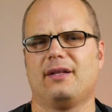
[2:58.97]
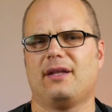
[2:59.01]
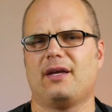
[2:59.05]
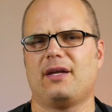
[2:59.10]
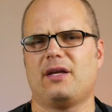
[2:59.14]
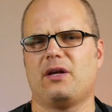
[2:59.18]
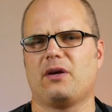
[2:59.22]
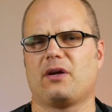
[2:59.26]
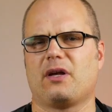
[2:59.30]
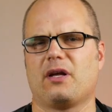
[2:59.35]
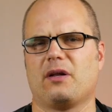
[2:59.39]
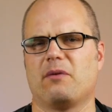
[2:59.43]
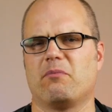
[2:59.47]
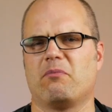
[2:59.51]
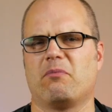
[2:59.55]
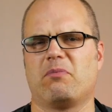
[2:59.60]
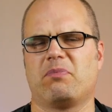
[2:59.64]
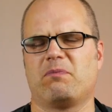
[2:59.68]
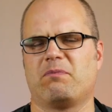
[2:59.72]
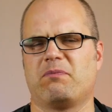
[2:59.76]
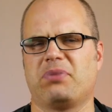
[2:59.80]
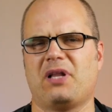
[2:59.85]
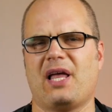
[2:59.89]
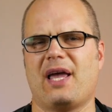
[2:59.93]
that you can
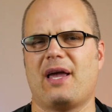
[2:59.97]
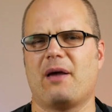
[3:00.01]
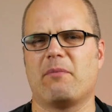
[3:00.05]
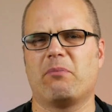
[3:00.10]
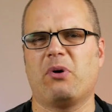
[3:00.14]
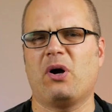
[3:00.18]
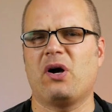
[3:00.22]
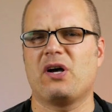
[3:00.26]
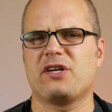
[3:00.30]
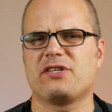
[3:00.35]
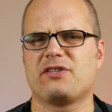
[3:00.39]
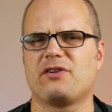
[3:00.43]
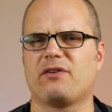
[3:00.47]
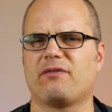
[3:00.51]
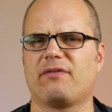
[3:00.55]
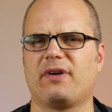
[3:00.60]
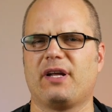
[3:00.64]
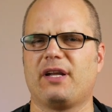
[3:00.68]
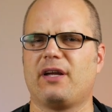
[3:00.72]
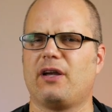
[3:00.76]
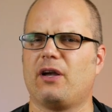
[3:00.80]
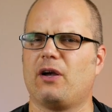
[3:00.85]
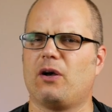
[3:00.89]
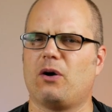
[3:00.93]
play and pause your
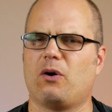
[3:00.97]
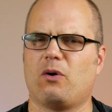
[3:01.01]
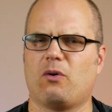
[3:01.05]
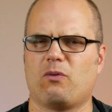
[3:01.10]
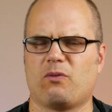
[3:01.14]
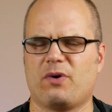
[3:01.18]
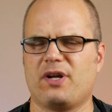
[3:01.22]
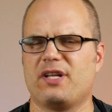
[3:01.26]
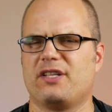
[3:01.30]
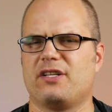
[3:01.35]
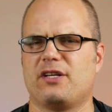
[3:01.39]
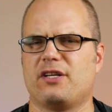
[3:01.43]
video, read